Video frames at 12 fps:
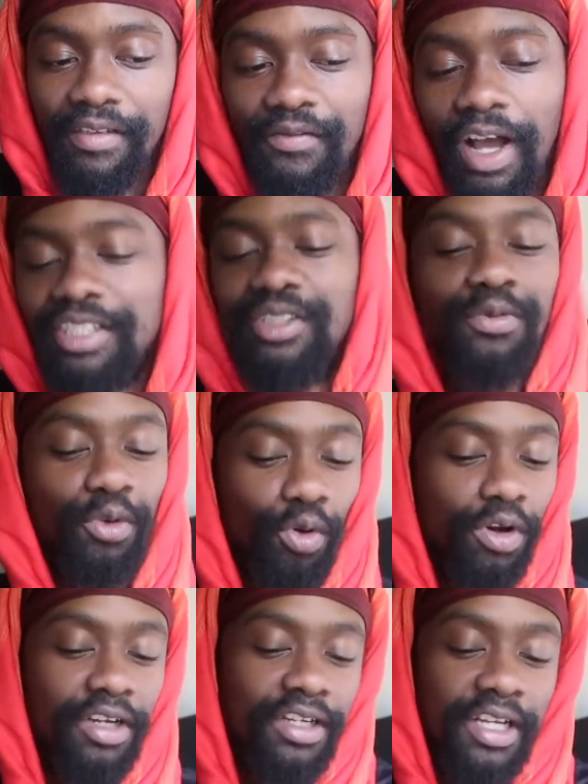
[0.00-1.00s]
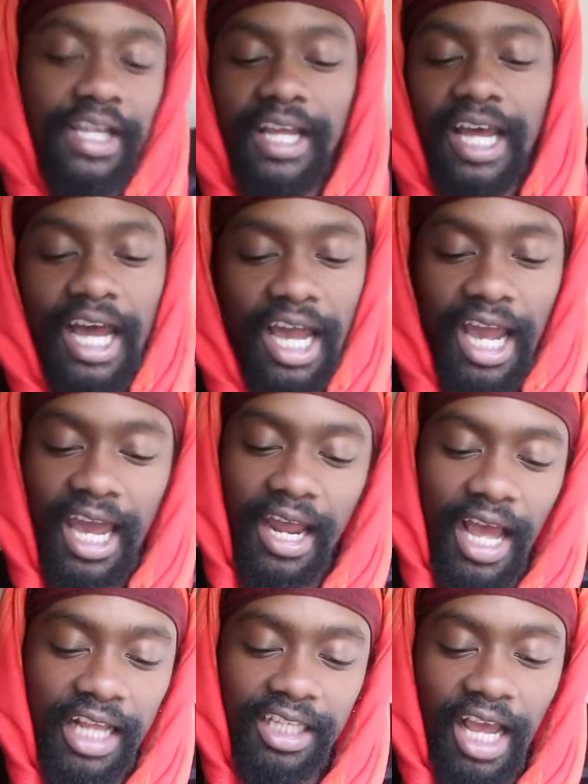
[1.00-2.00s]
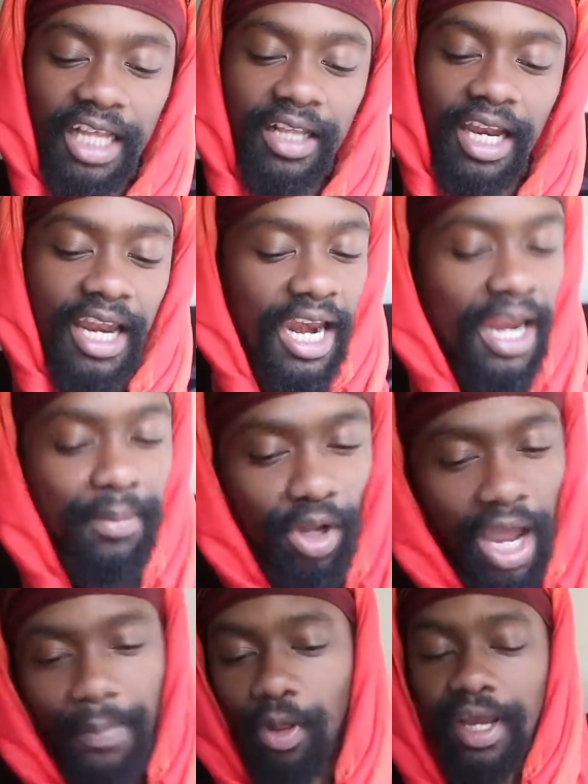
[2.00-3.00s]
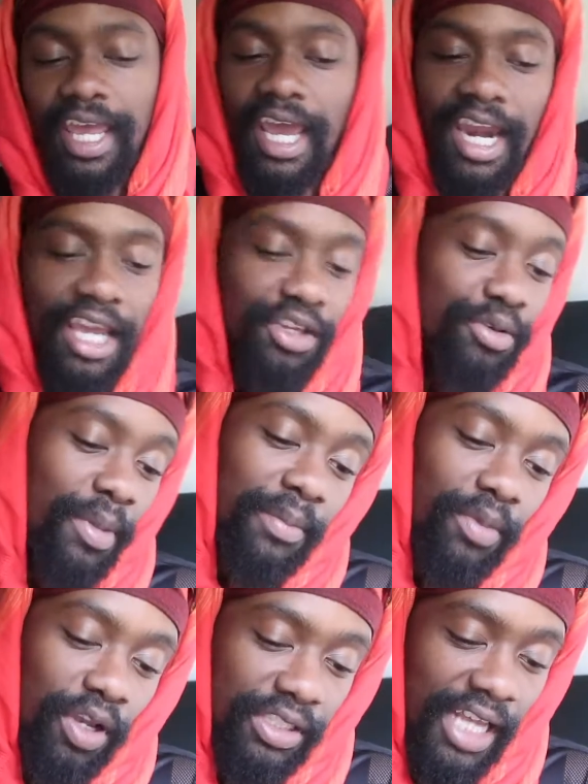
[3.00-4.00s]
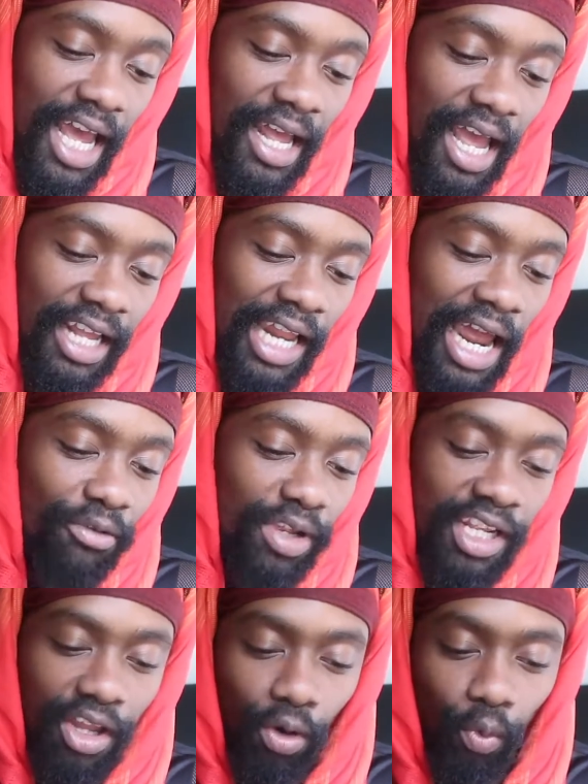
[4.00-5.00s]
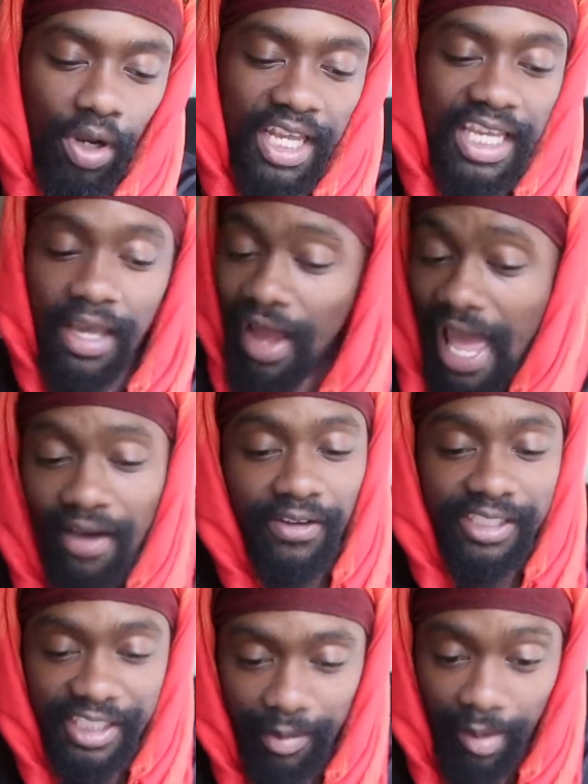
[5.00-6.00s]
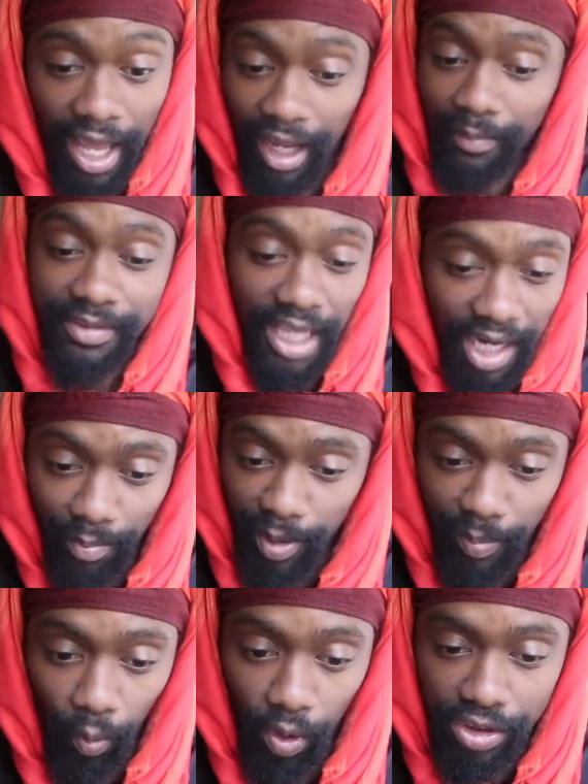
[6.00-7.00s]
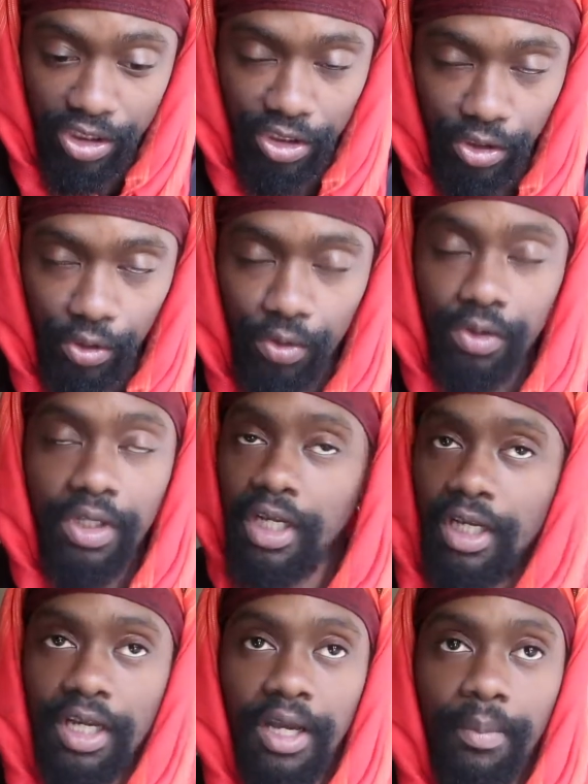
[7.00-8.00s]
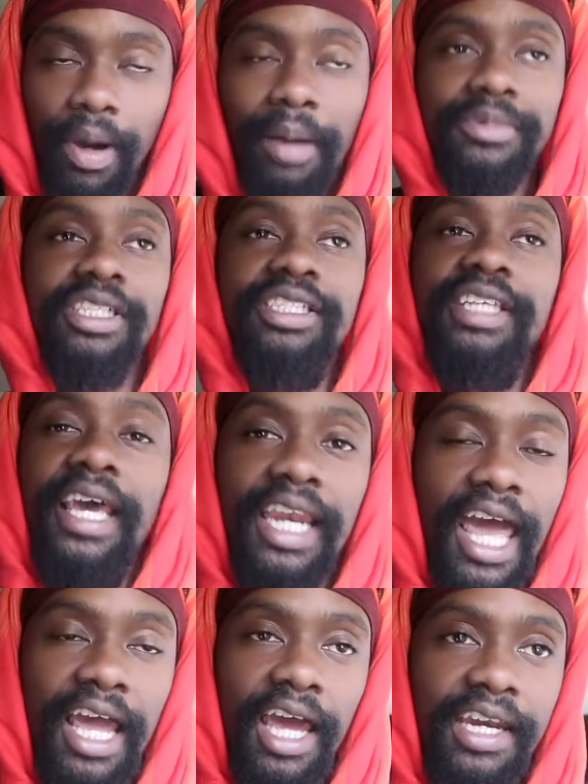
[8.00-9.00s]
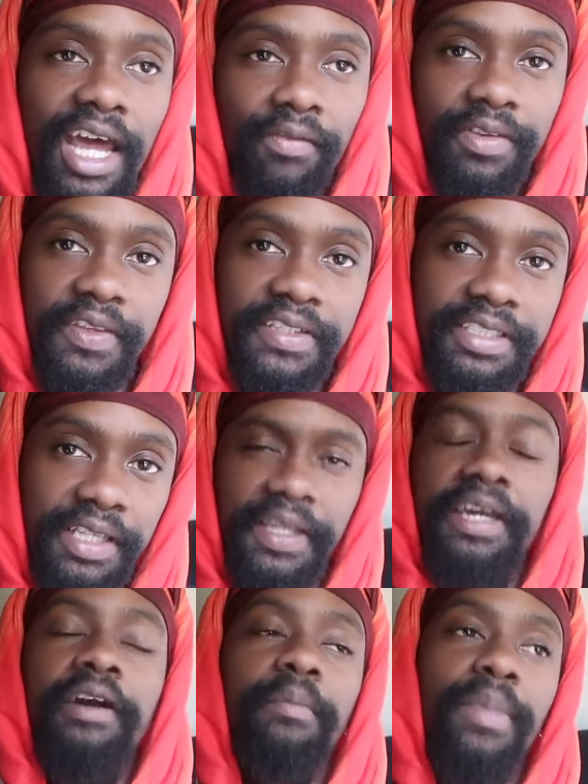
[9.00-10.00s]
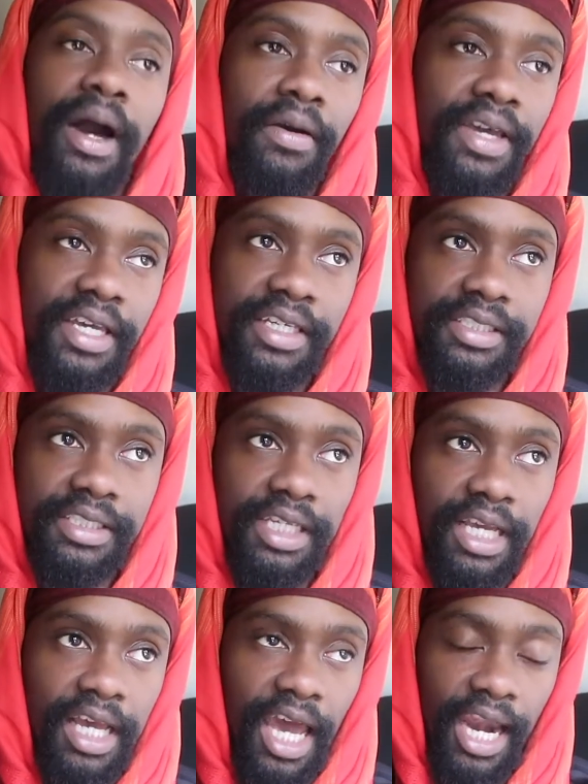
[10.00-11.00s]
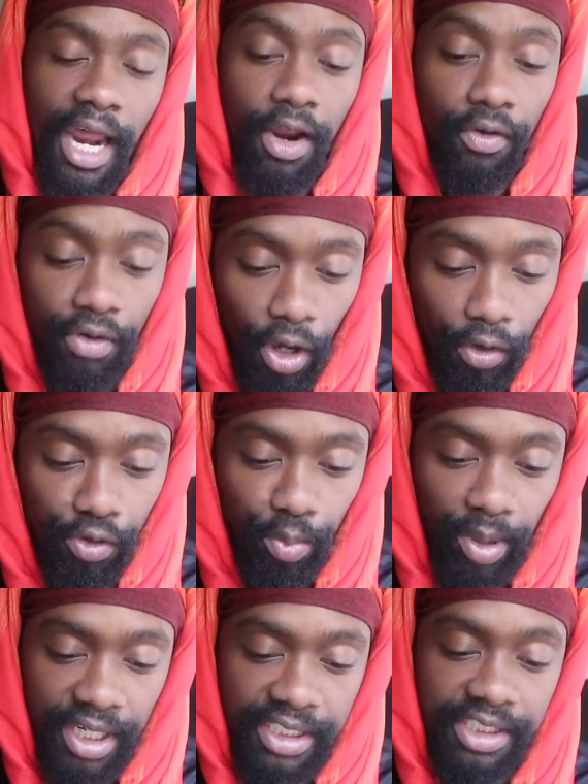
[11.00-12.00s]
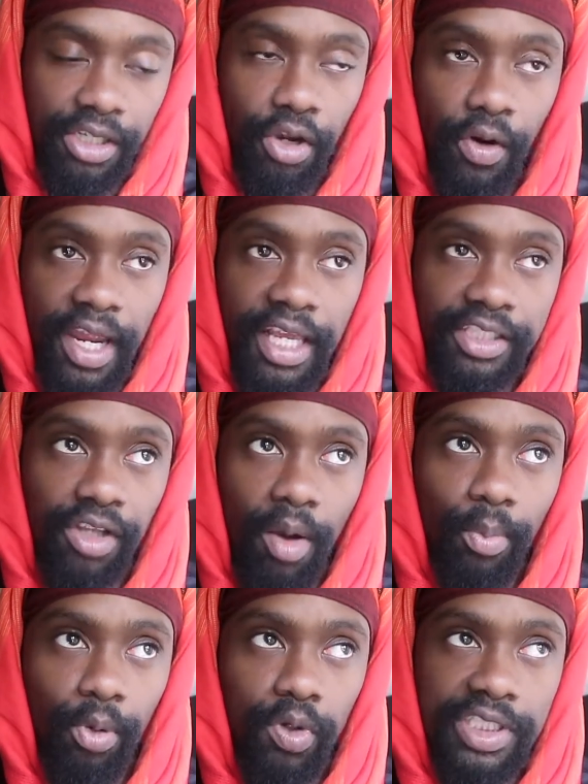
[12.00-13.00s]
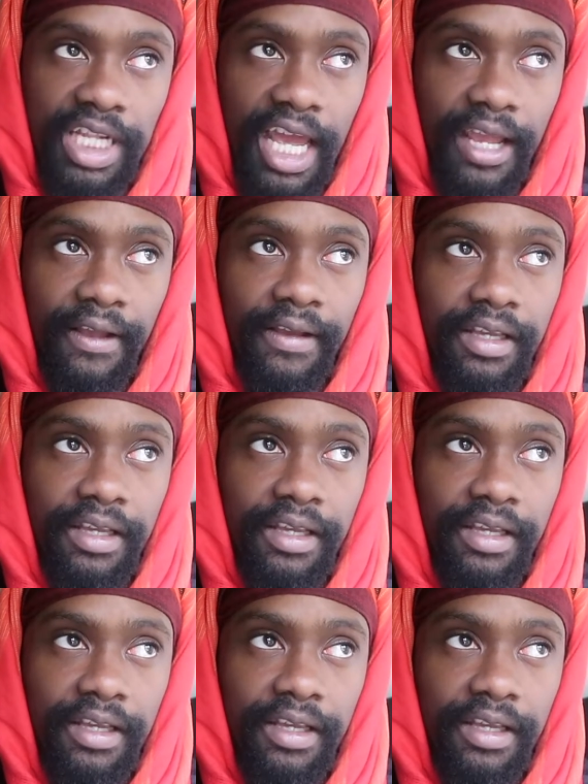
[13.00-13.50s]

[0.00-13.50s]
First of all, and let me know, I'm not getting at you, man, because I really don't want it ever seem like I'm telling people what to do. But I'm just saying, like, another thing to think about is, and I don't know you, but this is a great example, is like,